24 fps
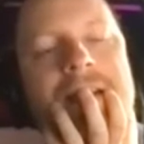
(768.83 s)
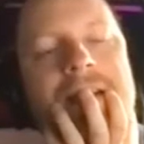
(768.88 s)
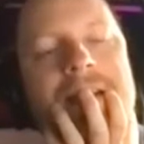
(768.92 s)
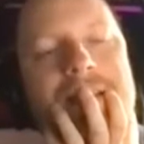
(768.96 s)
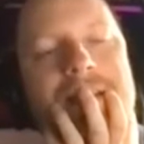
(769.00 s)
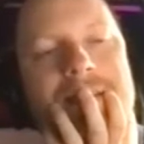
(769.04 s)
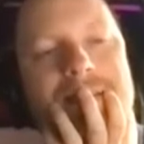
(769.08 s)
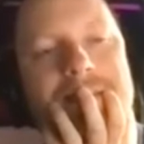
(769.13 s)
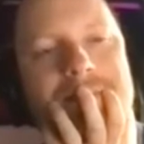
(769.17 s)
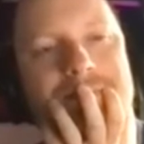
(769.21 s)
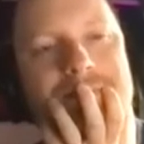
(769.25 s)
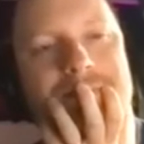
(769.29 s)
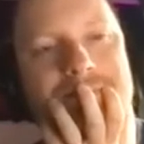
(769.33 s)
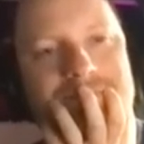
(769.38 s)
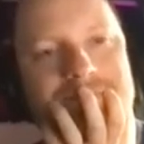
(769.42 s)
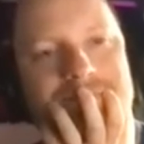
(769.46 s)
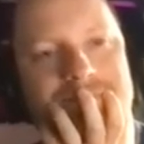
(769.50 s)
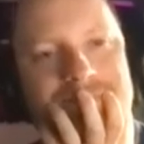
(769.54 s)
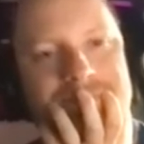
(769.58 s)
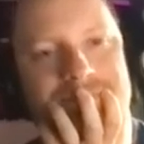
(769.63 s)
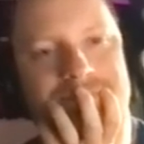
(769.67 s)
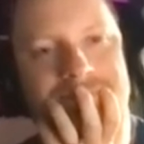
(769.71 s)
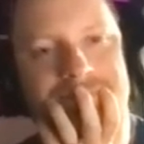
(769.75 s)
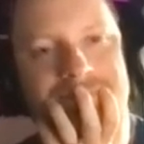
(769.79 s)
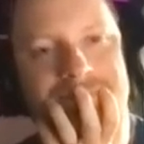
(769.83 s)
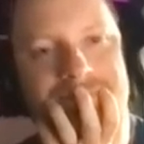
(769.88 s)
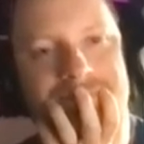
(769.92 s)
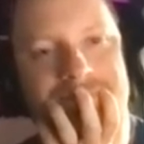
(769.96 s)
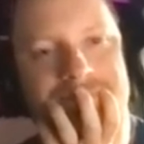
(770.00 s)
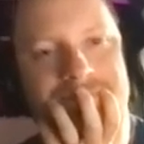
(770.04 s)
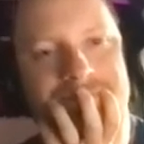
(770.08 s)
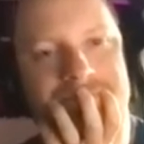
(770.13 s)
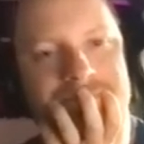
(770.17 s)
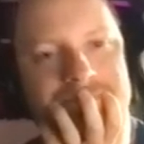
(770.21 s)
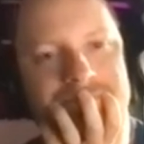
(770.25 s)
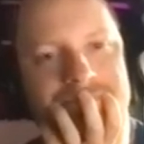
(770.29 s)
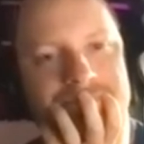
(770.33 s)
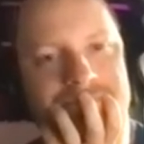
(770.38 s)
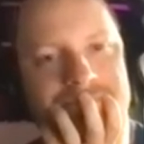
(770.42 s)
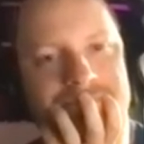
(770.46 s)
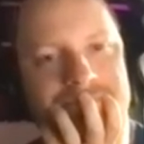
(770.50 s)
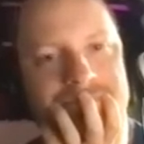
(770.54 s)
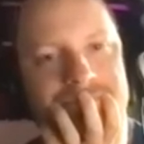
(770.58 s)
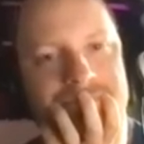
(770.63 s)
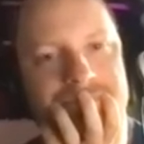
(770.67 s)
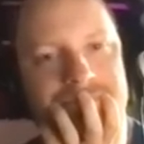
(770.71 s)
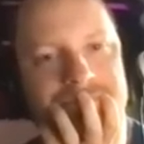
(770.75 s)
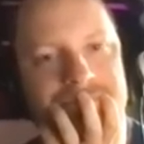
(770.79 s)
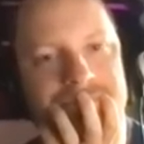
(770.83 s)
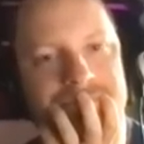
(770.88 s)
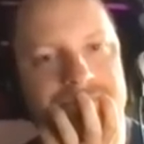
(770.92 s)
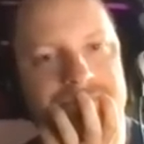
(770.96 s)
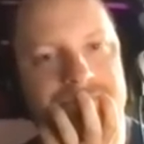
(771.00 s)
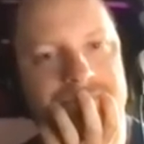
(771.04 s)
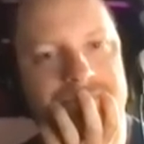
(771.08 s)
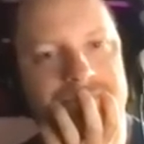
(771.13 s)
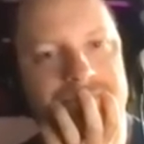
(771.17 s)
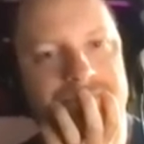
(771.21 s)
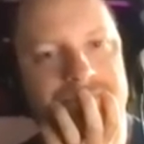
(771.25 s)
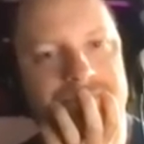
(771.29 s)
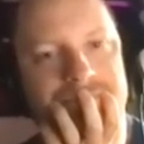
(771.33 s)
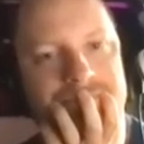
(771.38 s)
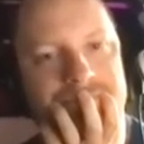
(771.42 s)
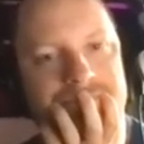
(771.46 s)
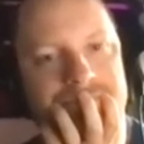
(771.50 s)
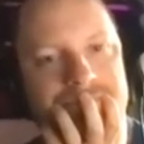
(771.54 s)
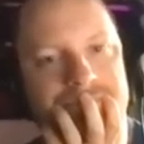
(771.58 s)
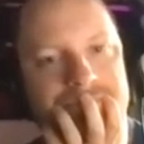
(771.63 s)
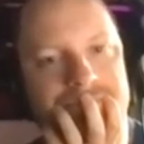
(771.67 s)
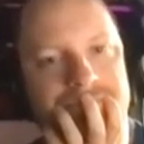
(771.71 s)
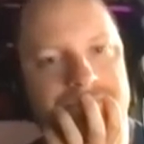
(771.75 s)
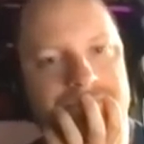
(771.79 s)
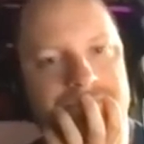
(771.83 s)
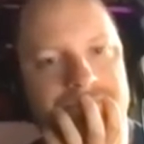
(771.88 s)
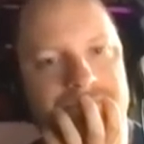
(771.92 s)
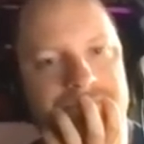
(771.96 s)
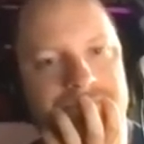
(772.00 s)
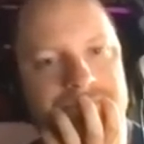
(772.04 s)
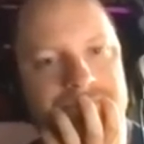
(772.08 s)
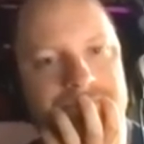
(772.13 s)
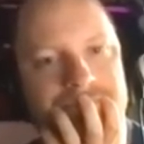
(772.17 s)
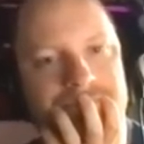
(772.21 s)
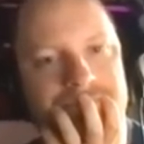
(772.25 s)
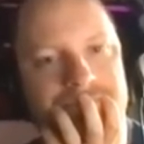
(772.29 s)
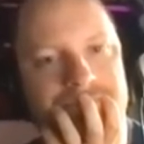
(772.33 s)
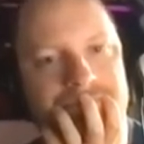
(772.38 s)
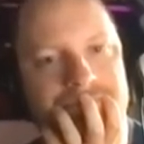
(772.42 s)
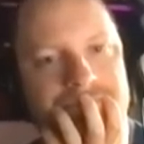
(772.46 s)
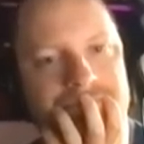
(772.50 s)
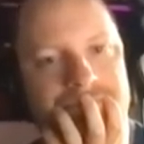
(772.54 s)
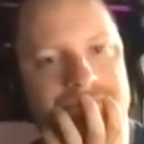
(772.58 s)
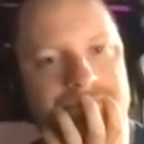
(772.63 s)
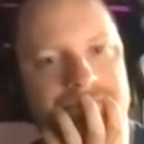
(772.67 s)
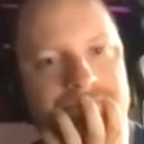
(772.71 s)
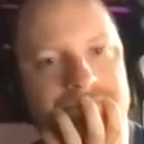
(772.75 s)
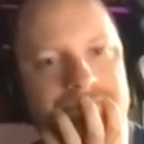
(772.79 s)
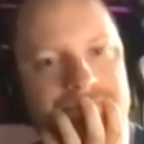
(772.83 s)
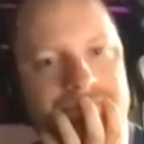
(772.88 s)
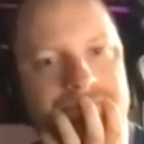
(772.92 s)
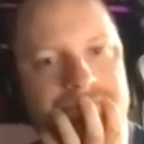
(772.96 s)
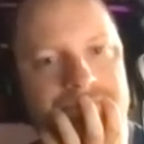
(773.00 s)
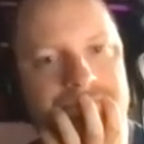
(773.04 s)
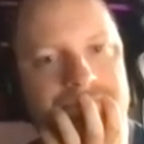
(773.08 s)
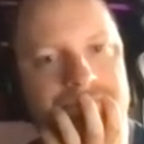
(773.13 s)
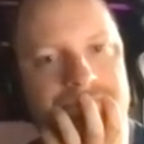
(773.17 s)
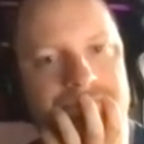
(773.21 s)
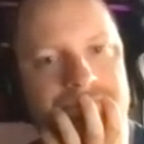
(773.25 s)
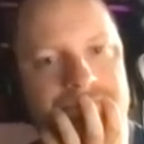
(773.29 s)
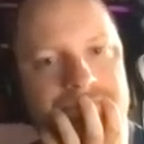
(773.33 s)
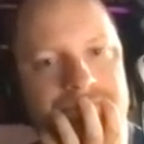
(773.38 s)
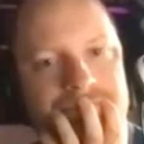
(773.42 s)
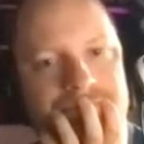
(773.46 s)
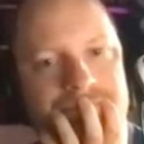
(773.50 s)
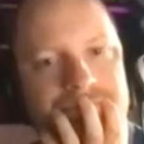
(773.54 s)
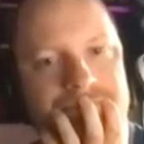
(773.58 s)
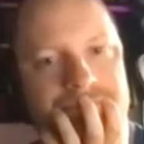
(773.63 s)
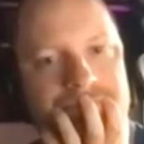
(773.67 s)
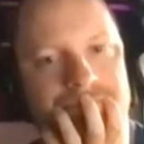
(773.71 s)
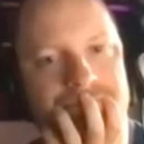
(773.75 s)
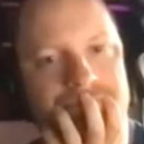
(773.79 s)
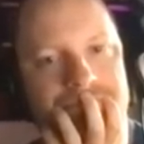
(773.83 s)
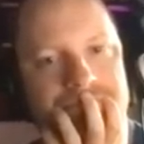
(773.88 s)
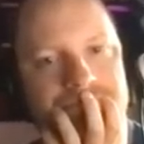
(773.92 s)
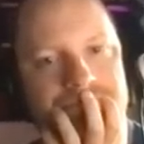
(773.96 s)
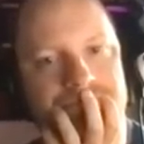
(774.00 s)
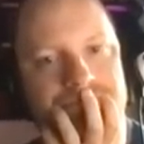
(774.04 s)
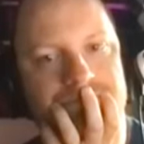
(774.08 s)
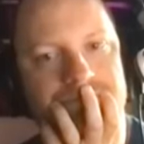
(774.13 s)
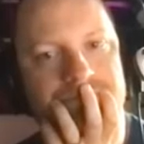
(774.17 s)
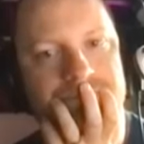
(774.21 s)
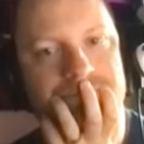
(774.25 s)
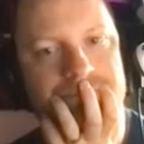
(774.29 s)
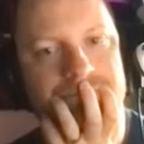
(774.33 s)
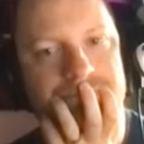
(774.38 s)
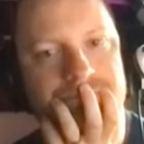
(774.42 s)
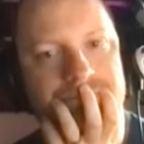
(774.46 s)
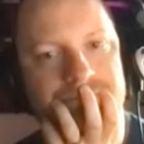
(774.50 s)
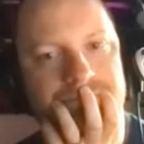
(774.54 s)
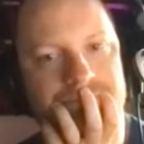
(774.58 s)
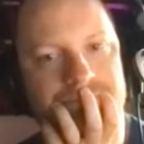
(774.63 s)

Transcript: [no speech]